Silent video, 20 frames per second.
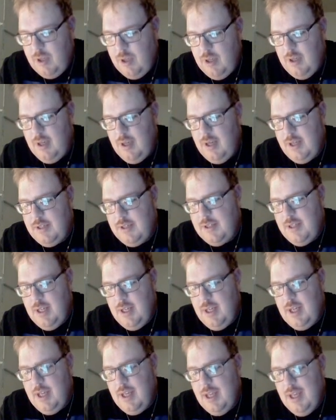I
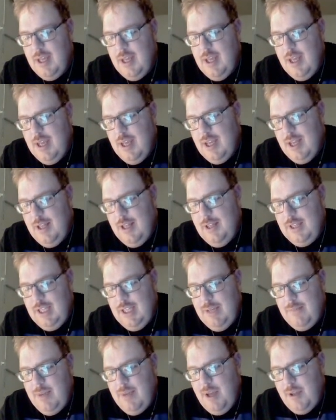see.
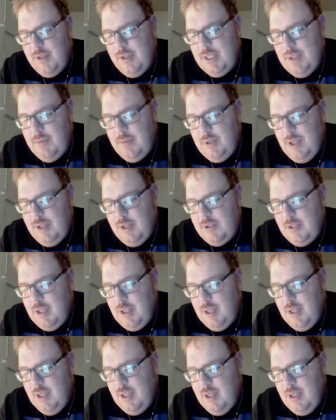Lucky man, sip of destiny.